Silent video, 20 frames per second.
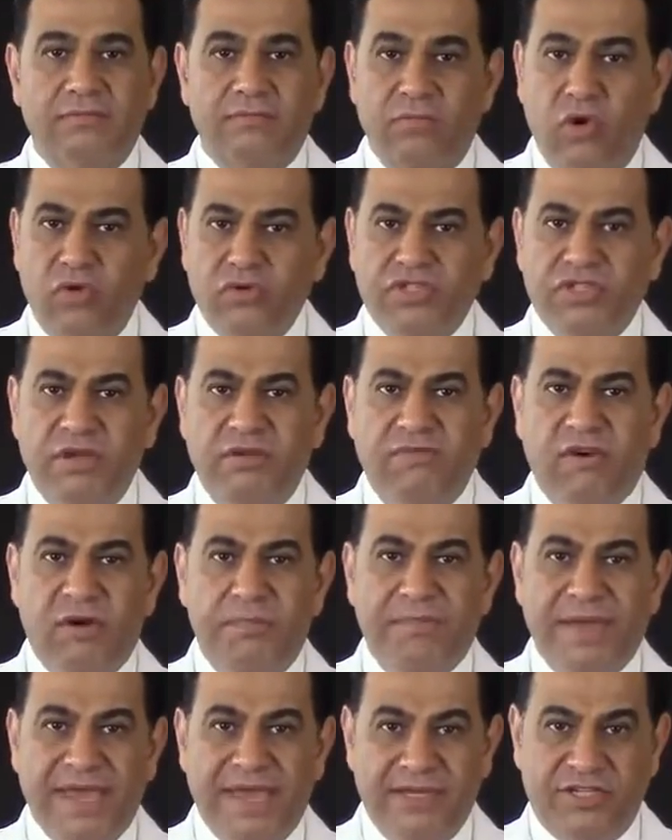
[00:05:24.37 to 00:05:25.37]
Most of our
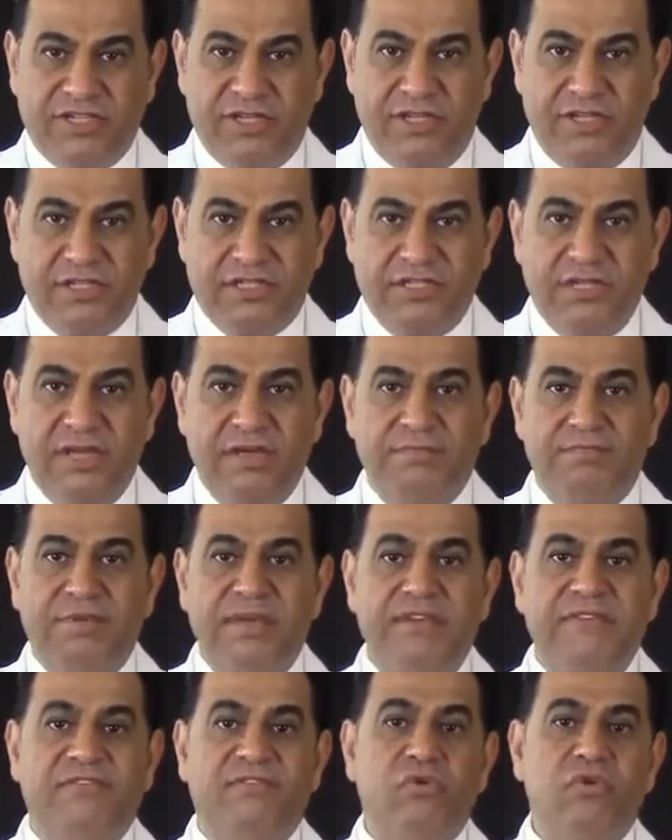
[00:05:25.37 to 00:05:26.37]
patients,
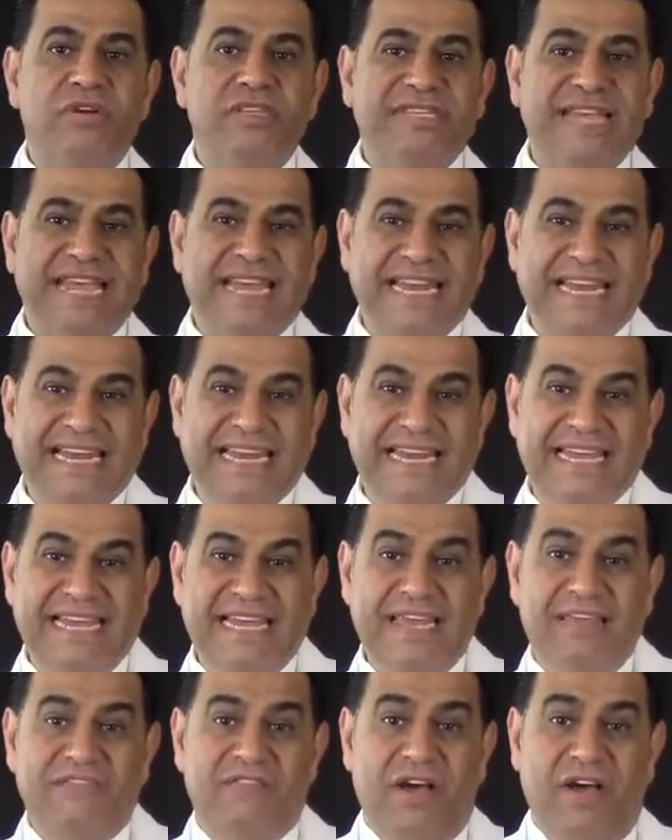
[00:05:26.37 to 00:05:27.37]
before they
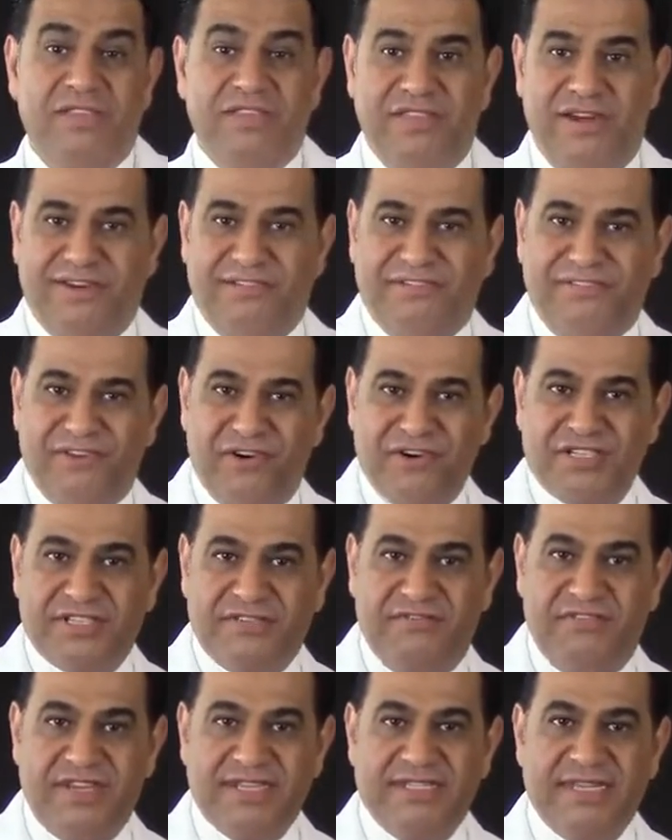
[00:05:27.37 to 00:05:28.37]
leave on their
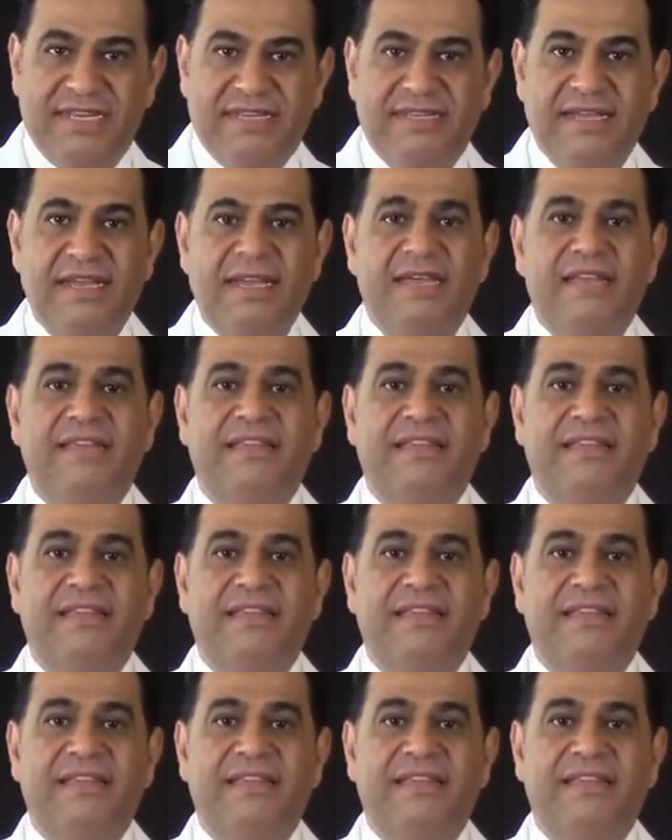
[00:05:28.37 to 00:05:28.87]
first visit,